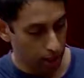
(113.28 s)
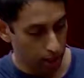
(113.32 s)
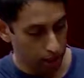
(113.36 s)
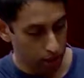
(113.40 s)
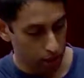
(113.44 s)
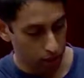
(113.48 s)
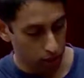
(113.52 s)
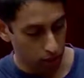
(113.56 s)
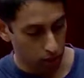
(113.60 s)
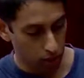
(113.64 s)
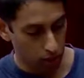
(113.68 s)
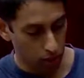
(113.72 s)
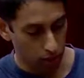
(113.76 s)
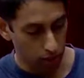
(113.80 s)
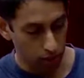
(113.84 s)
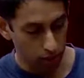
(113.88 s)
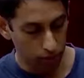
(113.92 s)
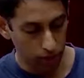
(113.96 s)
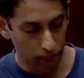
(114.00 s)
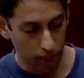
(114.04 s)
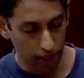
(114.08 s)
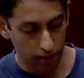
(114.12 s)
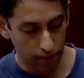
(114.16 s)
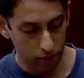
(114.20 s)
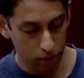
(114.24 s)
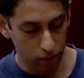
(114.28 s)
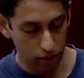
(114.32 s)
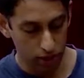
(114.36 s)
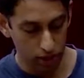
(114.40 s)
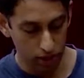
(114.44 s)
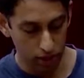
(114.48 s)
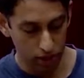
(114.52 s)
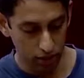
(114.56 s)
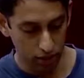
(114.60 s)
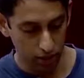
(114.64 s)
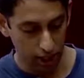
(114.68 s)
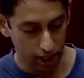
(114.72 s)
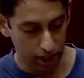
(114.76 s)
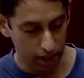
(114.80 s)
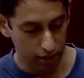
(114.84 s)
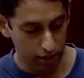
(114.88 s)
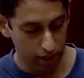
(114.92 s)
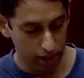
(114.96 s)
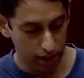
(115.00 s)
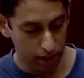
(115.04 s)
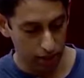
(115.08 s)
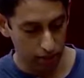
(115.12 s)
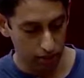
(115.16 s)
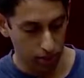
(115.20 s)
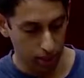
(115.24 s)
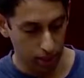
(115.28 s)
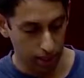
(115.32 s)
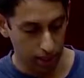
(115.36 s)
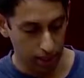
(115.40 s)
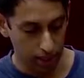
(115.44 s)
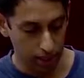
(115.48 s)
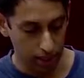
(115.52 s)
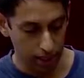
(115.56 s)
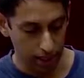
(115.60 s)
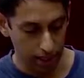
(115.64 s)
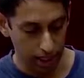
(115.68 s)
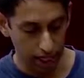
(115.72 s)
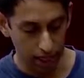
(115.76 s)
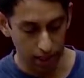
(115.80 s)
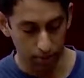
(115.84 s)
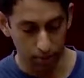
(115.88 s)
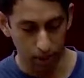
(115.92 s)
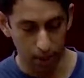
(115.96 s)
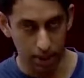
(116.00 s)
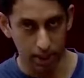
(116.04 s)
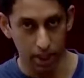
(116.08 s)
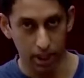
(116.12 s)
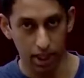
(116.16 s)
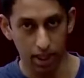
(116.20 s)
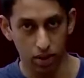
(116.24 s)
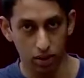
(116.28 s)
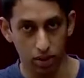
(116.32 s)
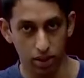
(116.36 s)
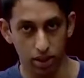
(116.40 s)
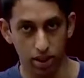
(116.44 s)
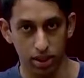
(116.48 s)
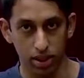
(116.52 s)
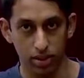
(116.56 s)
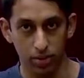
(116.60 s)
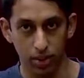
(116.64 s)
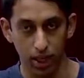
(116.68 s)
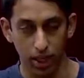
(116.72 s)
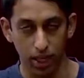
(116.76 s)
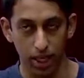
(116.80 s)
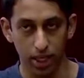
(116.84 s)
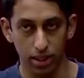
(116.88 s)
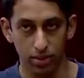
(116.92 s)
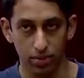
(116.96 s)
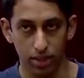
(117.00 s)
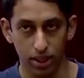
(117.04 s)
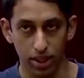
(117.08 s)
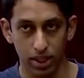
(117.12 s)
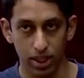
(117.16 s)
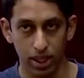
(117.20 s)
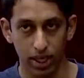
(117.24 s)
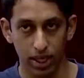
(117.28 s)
So we have two sets of activities. One is academics and ecosystem engagements.